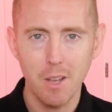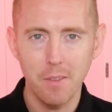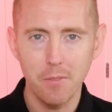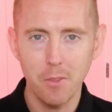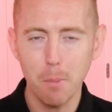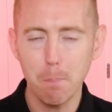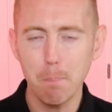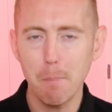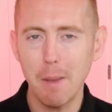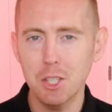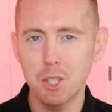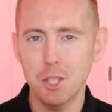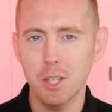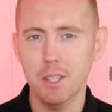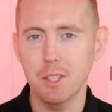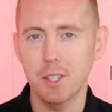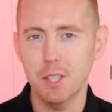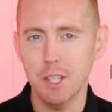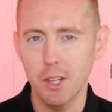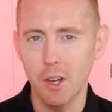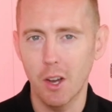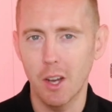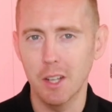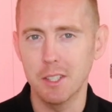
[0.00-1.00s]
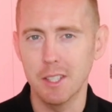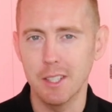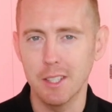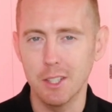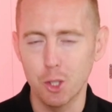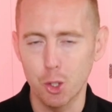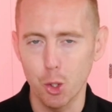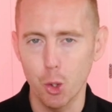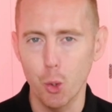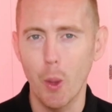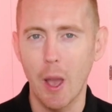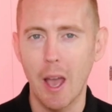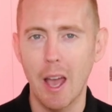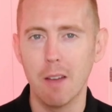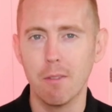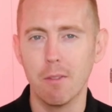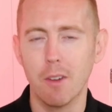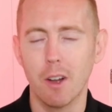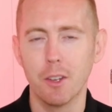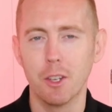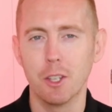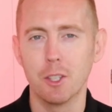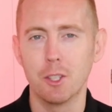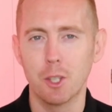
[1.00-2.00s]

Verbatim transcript: that Manchester United do have under